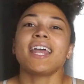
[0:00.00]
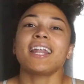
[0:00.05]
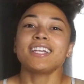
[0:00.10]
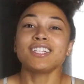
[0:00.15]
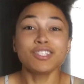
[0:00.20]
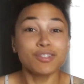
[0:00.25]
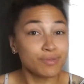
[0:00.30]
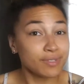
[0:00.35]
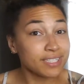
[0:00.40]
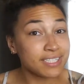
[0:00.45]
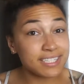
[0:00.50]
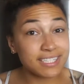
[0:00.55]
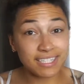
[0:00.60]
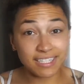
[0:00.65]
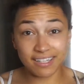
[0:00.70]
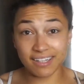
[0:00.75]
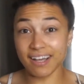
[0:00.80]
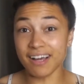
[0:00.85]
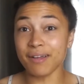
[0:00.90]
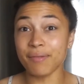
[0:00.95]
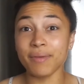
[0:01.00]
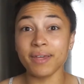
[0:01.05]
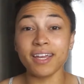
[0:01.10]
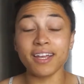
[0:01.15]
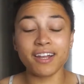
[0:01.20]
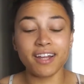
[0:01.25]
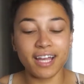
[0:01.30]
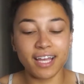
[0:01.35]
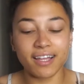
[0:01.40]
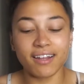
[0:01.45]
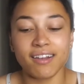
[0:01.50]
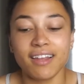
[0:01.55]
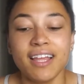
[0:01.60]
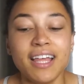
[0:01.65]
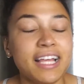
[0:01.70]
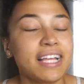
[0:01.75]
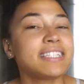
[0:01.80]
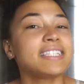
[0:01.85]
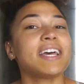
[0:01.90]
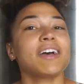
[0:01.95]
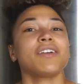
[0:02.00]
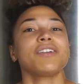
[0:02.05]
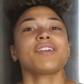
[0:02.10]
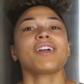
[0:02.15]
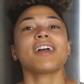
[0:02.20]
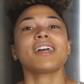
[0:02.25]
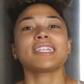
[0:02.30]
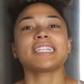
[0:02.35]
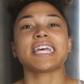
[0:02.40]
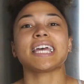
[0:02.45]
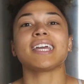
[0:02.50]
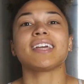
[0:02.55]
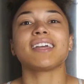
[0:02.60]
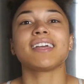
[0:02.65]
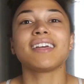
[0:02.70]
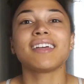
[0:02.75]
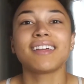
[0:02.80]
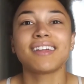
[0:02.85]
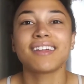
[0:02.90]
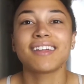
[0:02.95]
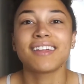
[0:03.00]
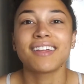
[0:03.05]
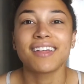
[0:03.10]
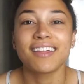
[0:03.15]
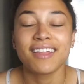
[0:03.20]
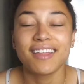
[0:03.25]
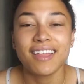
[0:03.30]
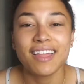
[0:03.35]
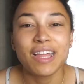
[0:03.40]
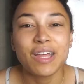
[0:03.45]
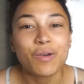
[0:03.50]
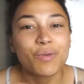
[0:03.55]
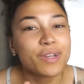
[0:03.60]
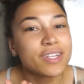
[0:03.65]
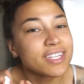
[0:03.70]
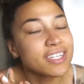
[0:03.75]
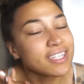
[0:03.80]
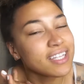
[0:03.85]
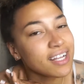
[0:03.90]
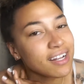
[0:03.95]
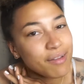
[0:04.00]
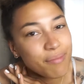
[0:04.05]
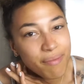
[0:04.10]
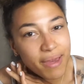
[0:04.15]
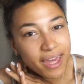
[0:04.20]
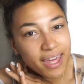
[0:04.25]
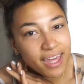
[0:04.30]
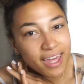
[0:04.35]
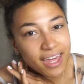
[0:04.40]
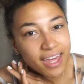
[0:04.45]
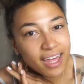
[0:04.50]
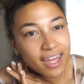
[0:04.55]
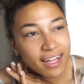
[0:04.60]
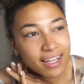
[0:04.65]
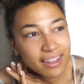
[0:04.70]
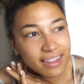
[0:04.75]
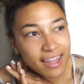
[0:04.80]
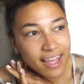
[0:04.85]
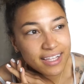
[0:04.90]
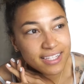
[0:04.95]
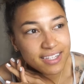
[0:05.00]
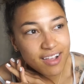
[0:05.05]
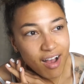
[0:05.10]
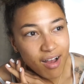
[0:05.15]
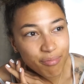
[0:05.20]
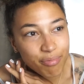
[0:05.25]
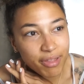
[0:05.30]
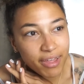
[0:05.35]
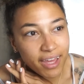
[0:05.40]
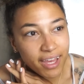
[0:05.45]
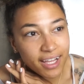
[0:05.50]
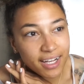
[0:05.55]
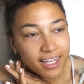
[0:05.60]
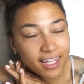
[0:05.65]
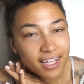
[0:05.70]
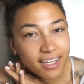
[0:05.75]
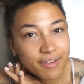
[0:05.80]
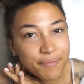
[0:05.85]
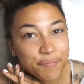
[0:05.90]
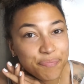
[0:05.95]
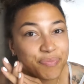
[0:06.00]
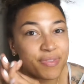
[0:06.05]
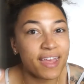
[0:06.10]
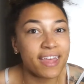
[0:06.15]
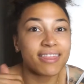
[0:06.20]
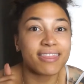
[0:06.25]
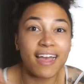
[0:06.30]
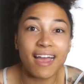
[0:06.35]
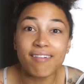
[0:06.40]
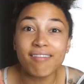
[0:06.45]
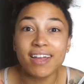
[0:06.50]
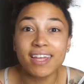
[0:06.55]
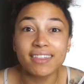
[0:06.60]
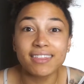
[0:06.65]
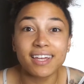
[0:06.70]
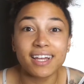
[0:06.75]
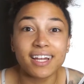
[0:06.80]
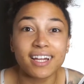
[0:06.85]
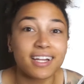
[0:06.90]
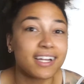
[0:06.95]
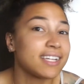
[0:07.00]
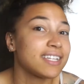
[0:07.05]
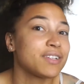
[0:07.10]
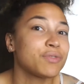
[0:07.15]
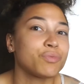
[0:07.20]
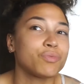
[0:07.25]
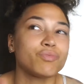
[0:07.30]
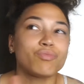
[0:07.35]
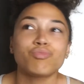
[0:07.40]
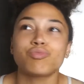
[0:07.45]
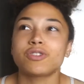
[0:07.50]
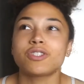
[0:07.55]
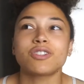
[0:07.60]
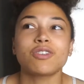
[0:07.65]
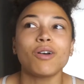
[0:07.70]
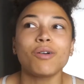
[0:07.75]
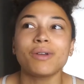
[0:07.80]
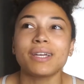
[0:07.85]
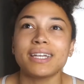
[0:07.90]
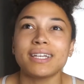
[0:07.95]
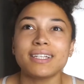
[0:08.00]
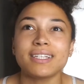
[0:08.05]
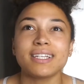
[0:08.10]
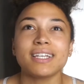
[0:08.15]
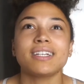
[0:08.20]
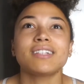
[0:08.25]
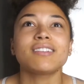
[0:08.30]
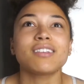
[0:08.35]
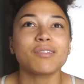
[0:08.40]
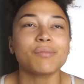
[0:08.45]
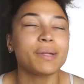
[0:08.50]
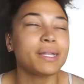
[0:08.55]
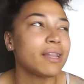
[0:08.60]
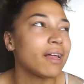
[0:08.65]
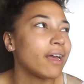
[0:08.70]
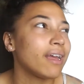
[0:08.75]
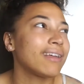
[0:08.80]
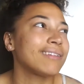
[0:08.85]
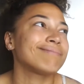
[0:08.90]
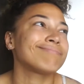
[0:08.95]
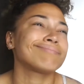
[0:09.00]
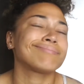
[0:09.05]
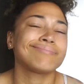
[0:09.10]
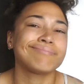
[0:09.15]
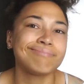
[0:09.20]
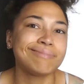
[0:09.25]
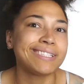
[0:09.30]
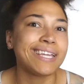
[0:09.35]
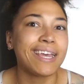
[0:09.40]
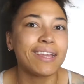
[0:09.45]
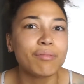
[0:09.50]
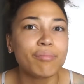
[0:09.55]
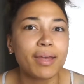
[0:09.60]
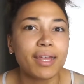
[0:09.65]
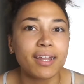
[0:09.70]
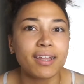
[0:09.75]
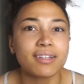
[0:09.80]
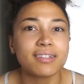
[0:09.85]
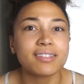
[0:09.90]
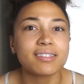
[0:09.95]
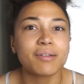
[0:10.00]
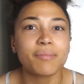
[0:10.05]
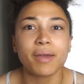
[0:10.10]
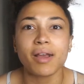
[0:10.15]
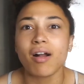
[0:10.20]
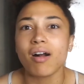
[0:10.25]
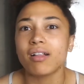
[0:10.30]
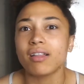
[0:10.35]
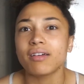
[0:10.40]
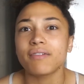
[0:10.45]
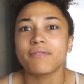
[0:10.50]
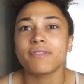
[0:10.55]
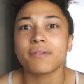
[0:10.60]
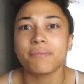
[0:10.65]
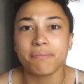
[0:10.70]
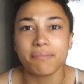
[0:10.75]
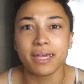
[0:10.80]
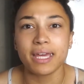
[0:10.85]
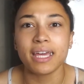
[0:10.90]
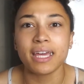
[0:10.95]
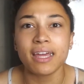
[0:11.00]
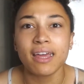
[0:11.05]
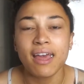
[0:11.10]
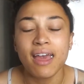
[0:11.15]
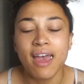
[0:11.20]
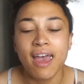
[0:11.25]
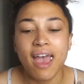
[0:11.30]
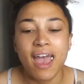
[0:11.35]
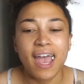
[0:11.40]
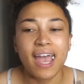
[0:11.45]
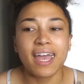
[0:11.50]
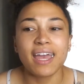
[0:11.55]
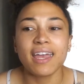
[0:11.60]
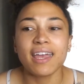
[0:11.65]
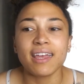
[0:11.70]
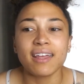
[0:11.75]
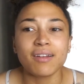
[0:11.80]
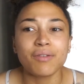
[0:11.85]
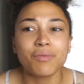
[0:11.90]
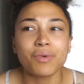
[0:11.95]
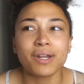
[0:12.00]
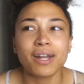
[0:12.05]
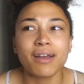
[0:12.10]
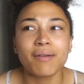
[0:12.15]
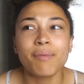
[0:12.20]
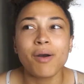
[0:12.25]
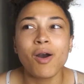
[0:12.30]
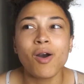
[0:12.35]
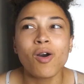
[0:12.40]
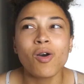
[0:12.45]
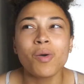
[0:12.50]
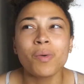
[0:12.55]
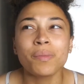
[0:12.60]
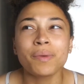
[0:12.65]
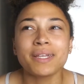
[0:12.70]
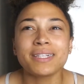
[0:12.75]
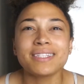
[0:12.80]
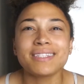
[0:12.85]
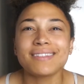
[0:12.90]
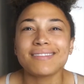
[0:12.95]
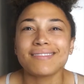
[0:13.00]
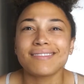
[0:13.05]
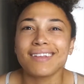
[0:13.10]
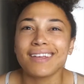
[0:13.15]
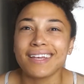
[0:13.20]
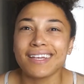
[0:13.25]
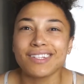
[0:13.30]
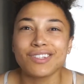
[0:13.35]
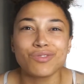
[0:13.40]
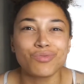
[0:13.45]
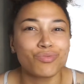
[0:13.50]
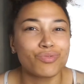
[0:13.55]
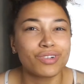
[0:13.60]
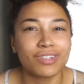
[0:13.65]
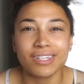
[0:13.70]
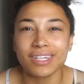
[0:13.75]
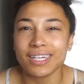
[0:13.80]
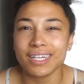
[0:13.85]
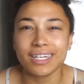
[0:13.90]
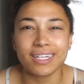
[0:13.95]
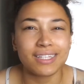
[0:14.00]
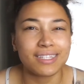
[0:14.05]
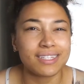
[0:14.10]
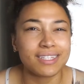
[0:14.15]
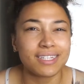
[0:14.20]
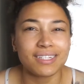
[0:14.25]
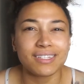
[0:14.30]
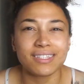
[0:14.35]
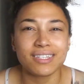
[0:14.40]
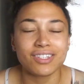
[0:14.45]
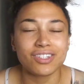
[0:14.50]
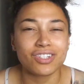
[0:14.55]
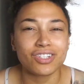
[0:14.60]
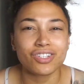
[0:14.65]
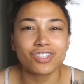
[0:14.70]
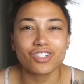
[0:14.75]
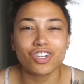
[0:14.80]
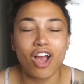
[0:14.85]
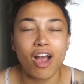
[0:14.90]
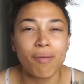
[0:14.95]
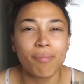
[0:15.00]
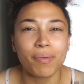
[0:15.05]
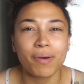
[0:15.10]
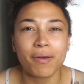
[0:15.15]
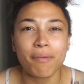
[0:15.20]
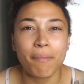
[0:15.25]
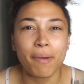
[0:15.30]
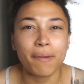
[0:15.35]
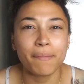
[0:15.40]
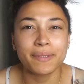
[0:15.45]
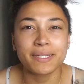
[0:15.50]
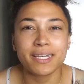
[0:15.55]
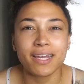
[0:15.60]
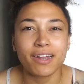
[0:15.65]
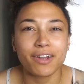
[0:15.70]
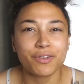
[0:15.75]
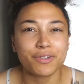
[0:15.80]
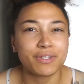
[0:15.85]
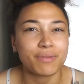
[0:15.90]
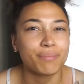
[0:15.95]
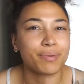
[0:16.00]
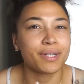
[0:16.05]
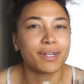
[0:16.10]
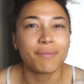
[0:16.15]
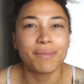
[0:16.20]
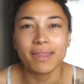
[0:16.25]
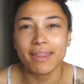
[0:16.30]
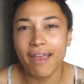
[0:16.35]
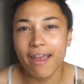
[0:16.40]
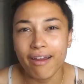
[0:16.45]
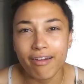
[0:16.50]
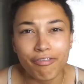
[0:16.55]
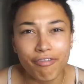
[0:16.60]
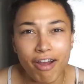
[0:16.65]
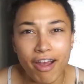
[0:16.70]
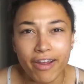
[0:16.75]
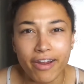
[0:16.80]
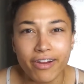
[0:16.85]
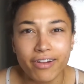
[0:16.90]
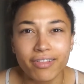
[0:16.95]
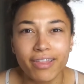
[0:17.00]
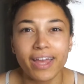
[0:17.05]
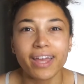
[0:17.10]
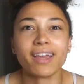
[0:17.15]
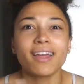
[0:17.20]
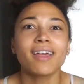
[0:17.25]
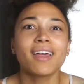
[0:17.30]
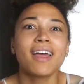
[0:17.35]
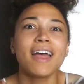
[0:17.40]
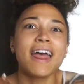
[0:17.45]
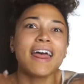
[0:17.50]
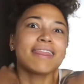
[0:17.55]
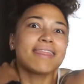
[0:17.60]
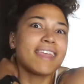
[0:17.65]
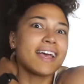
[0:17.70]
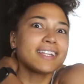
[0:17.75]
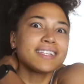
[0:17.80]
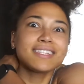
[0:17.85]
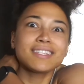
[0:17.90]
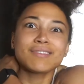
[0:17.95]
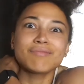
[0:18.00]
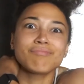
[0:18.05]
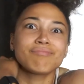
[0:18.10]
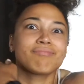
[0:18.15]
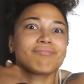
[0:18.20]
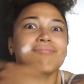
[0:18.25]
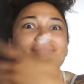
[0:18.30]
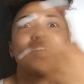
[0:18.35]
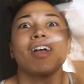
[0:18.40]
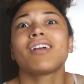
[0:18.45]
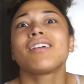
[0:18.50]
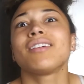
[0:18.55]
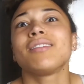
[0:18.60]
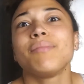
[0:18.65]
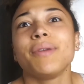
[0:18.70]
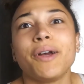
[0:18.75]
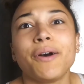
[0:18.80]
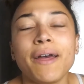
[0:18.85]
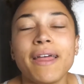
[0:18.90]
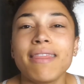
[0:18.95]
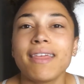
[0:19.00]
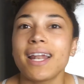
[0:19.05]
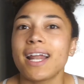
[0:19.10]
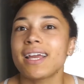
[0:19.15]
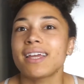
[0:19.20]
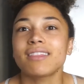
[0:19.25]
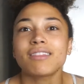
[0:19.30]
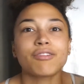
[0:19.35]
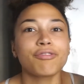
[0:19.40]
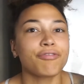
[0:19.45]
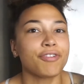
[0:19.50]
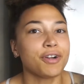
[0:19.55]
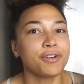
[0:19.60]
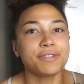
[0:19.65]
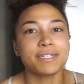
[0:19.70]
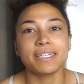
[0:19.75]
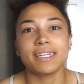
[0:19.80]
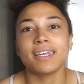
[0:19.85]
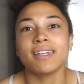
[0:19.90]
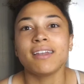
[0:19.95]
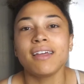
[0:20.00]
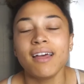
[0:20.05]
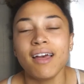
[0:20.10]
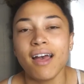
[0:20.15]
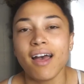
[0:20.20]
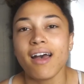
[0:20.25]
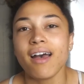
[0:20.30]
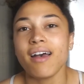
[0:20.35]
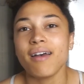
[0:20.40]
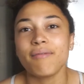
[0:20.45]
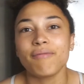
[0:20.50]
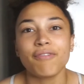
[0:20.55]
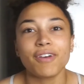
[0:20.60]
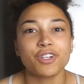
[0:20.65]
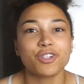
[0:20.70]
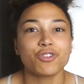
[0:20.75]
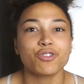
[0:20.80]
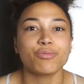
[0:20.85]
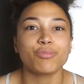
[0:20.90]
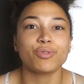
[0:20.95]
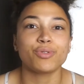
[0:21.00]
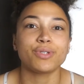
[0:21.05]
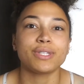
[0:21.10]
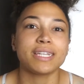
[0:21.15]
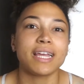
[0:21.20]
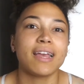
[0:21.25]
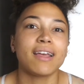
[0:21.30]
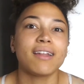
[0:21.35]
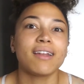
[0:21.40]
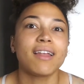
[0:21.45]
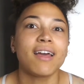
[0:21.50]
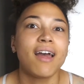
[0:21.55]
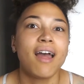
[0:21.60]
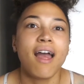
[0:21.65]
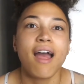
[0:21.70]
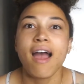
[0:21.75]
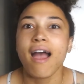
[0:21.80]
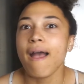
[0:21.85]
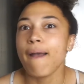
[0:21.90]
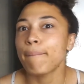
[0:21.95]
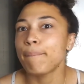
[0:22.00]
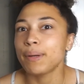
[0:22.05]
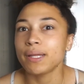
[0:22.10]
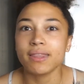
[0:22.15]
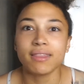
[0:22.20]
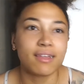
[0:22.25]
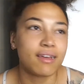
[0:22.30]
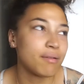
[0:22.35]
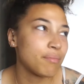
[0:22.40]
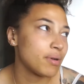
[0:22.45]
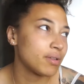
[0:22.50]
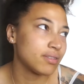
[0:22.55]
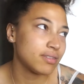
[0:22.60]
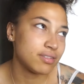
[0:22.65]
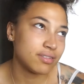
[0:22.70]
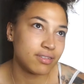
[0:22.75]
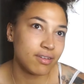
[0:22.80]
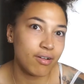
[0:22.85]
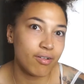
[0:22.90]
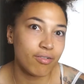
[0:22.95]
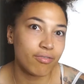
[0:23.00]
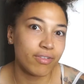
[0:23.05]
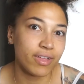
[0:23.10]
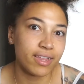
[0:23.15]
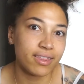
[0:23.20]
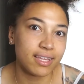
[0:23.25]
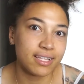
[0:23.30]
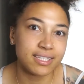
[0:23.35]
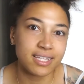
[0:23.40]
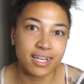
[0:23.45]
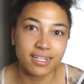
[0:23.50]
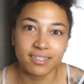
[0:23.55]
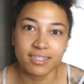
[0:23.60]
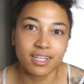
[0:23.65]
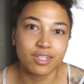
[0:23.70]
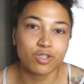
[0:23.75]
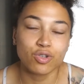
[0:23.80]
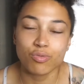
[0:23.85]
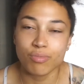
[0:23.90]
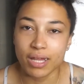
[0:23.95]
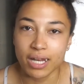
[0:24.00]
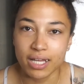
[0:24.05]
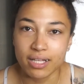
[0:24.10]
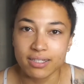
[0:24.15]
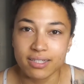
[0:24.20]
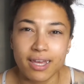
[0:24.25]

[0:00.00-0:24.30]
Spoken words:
I just want to come here and tell you guys, like, we just need to make it less complicated. Like that right there, it's so easy. It took me like 10 minutes to make all of the meat, and when I'm home it's really easy to just chop up my potatoes and put them in the air fryer. Like that's a good meal. And then I get the frozen vegetables and I put them on the stove. Like that takes like 2 minutes.